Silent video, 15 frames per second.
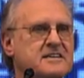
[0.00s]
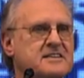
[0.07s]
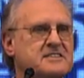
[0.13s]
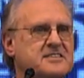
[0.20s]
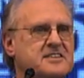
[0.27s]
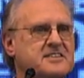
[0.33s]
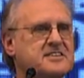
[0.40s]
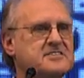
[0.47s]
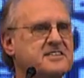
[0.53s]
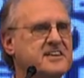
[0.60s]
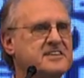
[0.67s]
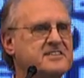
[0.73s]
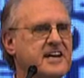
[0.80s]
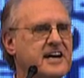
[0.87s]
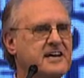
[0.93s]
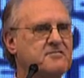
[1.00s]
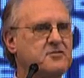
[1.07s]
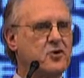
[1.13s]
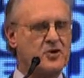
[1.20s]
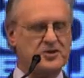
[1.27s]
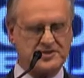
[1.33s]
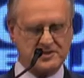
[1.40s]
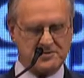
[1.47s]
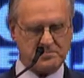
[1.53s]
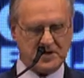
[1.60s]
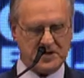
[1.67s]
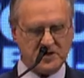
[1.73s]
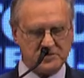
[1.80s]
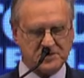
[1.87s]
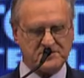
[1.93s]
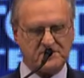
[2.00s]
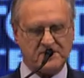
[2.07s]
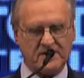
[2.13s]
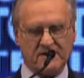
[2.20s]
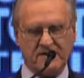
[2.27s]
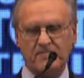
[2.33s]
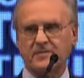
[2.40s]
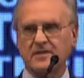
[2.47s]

Statistics can, of course, be useful,